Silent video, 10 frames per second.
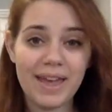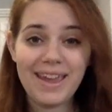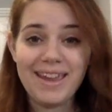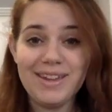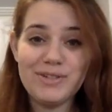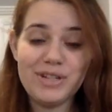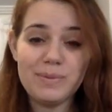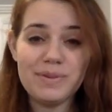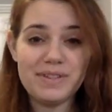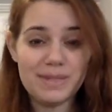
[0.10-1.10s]
Hey hey
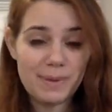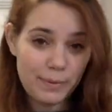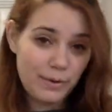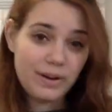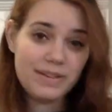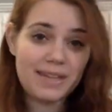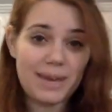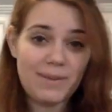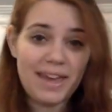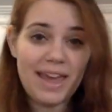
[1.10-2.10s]
YouTubers, it's me Puagrace
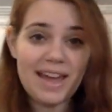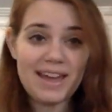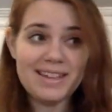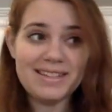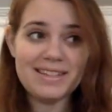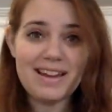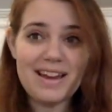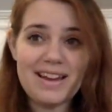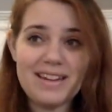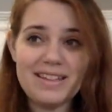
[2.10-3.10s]
Gaming and
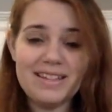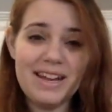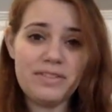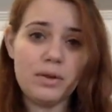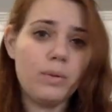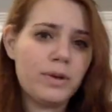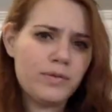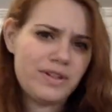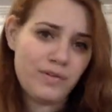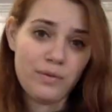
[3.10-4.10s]
uh, today's a little bit
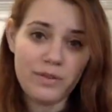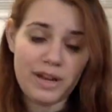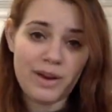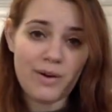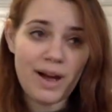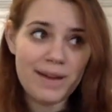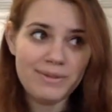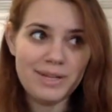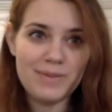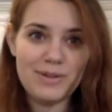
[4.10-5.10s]
of a different video. I'm
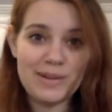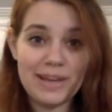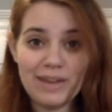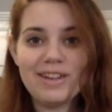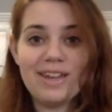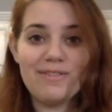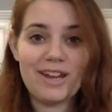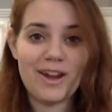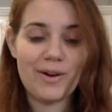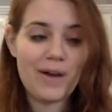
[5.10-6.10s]
going to be doing a cooking
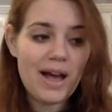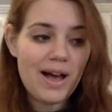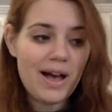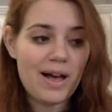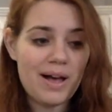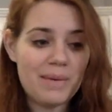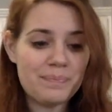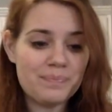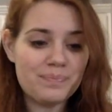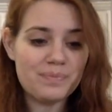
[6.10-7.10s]
video
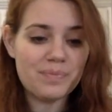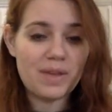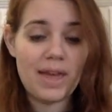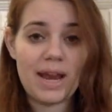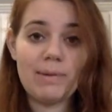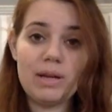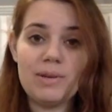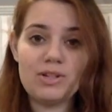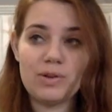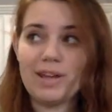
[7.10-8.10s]
um, and I'm going to
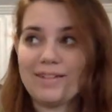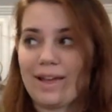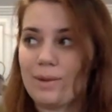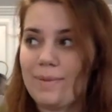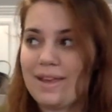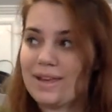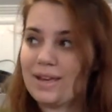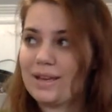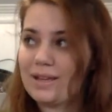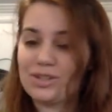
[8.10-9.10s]
be showing you guys how to
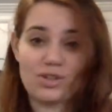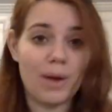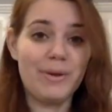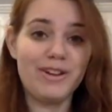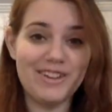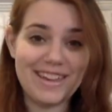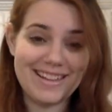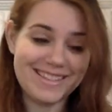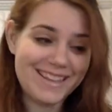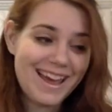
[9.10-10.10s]
make strawberry
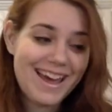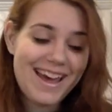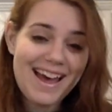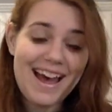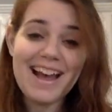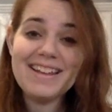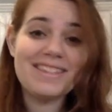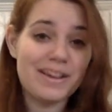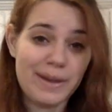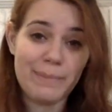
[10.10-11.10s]
cookies. I
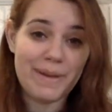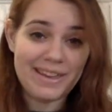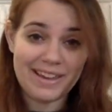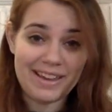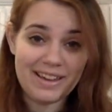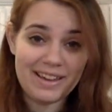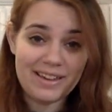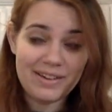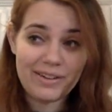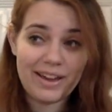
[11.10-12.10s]
suck at baking,
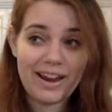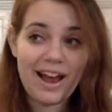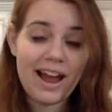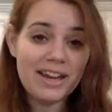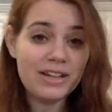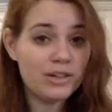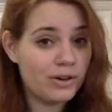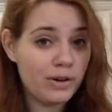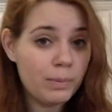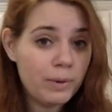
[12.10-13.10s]
okay? I can
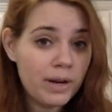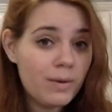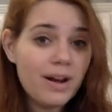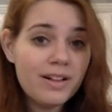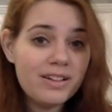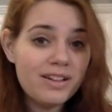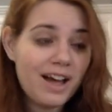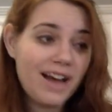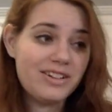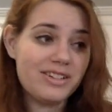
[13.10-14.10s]
cook pretty well,
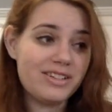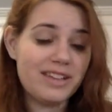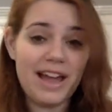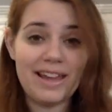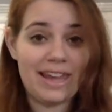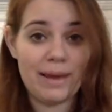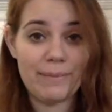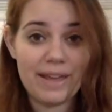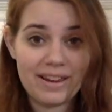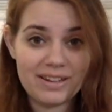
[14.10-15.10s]
I just, I can't
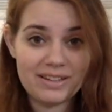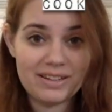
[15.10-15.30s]
bake.